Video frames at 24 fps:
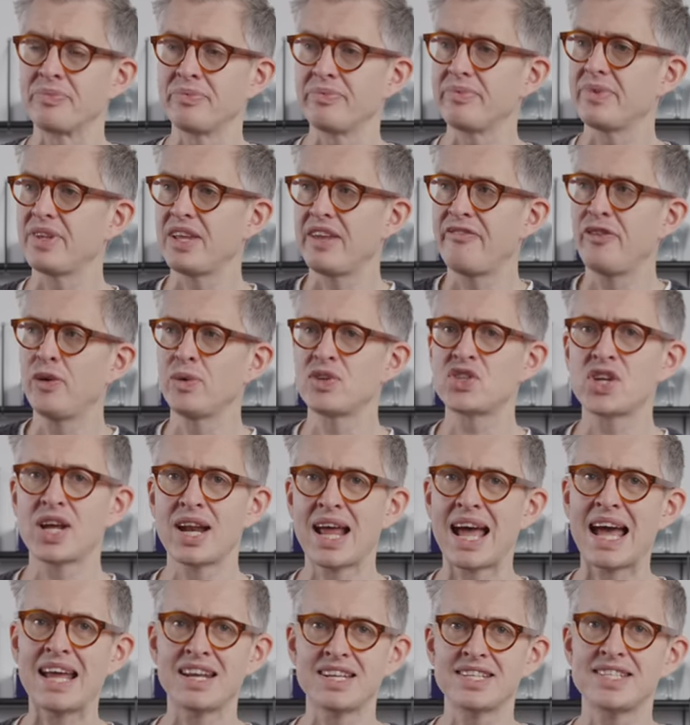if you were trying to
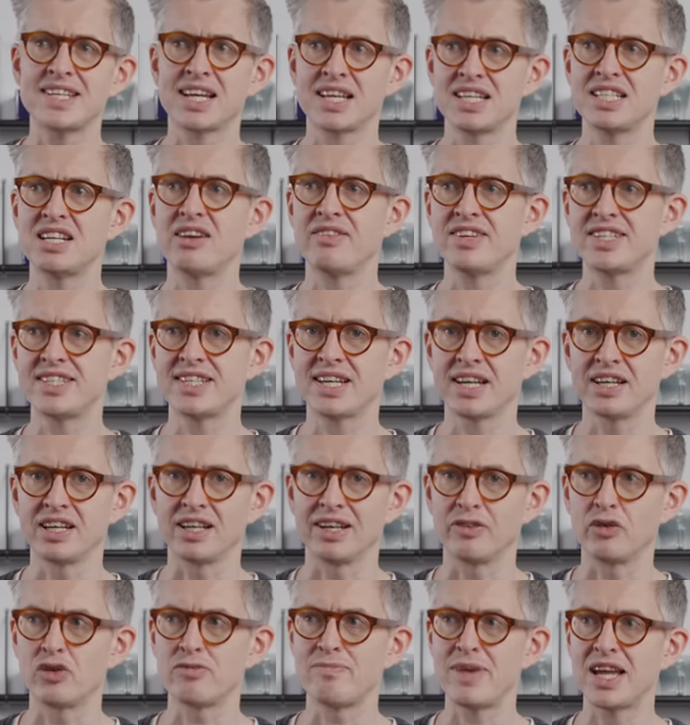add a secondary signal, it
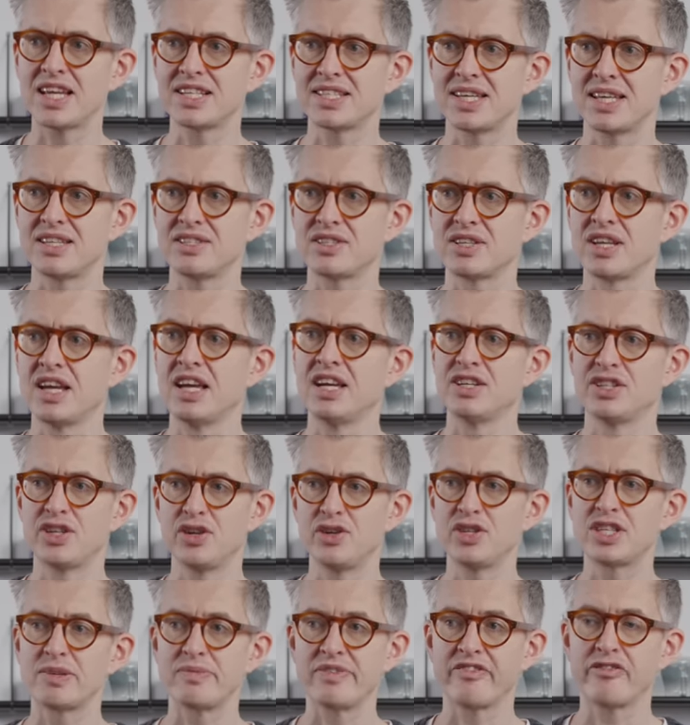would make sense to do
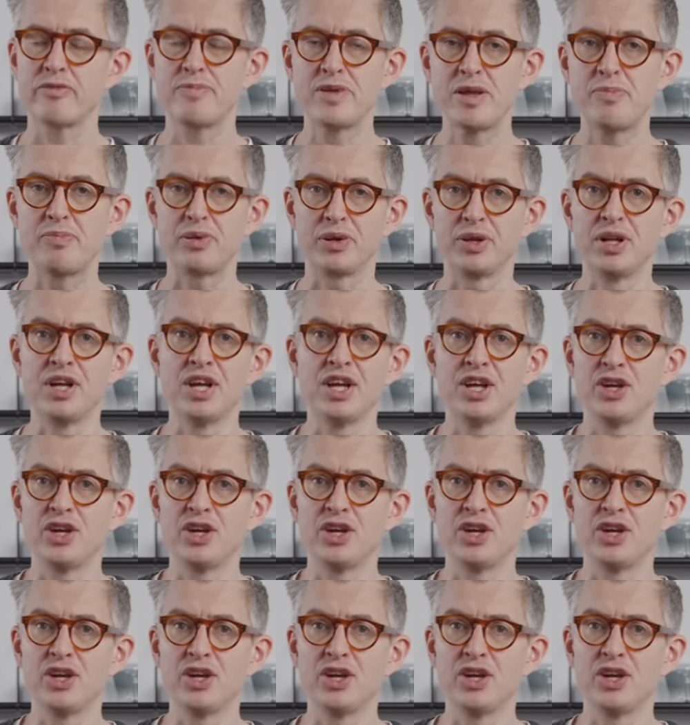something for people